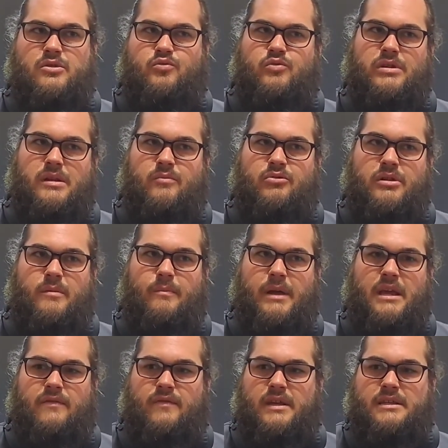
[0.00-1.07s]
It's really pretty
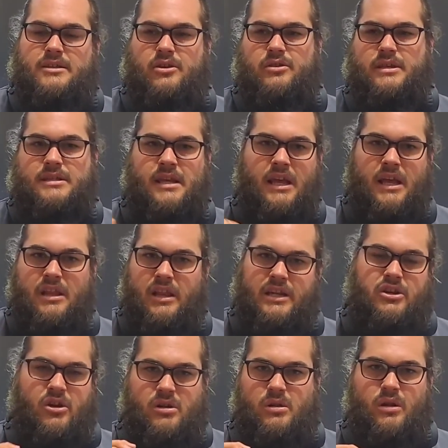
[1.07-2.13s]
beefy, so there's like
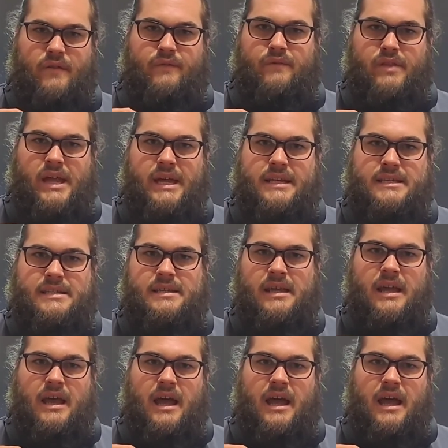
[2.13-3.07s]
not a lot of flex